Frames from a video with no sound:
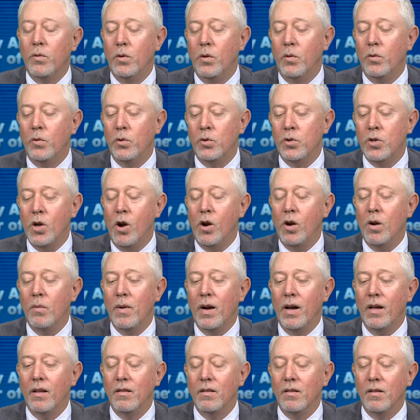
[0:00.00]
you talk
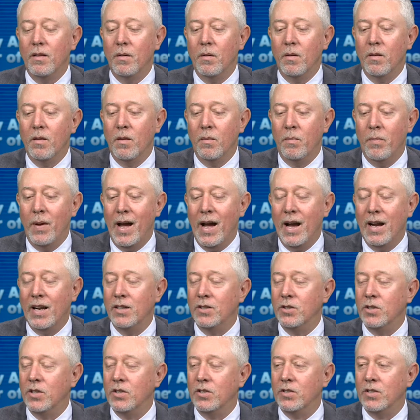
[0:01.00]
about the
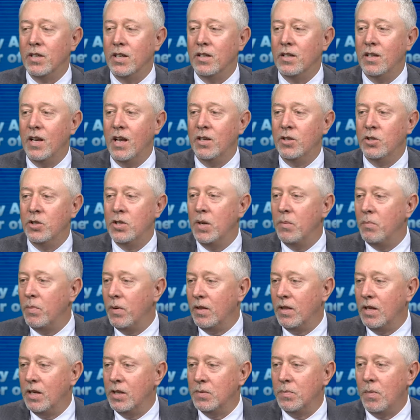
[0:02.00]
packages and
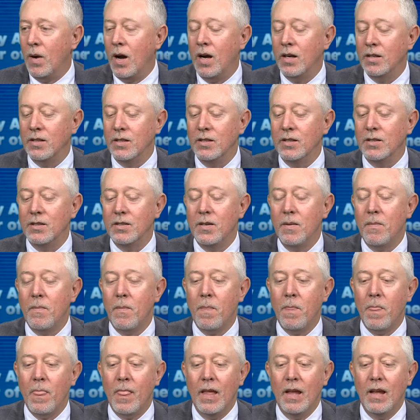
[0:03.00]
shipping these boxes.
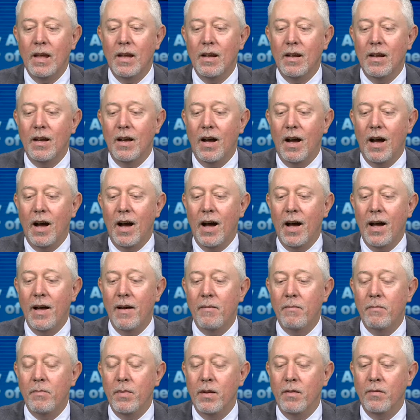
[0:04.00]

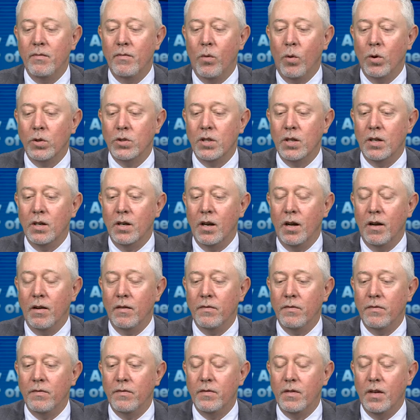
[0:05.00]
I've been fortunate
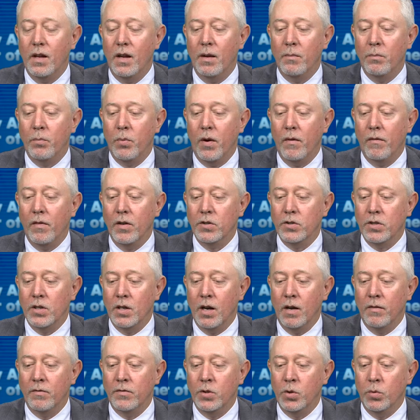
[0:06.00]
enough and privileged
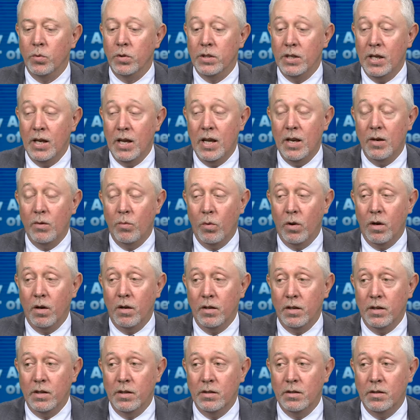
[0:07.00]
enough to attend one
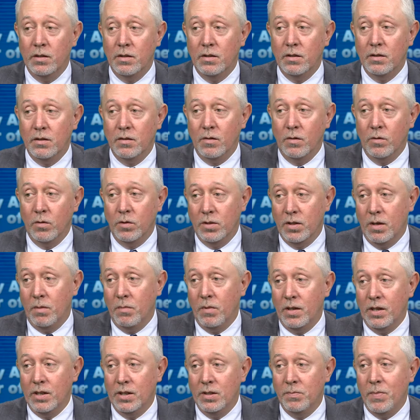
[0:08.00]
of these or some
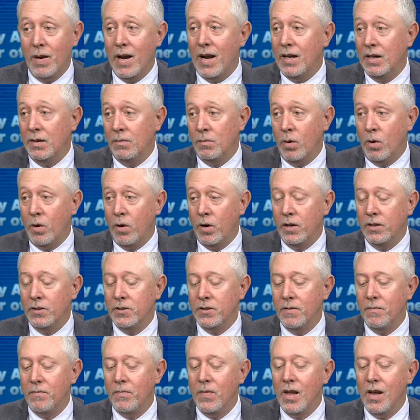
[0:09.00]
of these packing
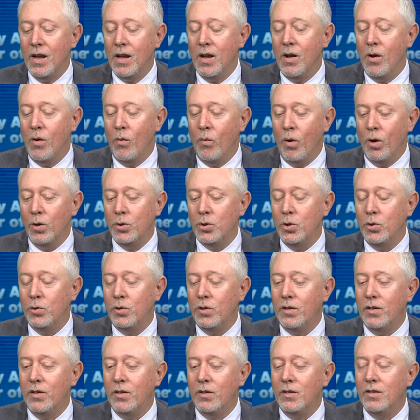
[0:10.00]
parties. Why don't
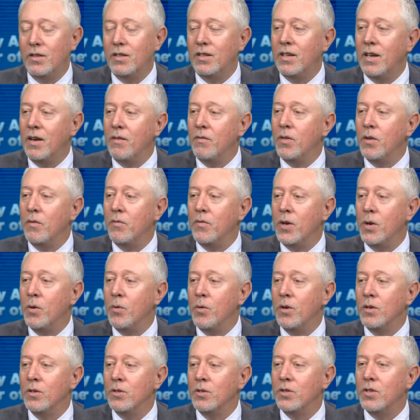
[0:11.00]
you give the
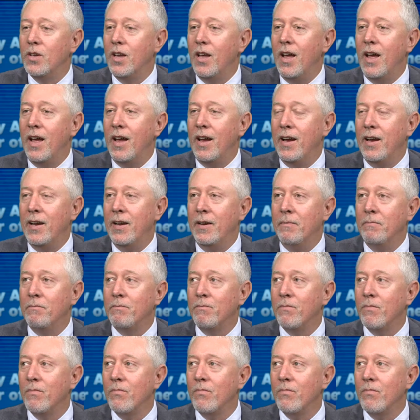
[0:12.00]
viewers a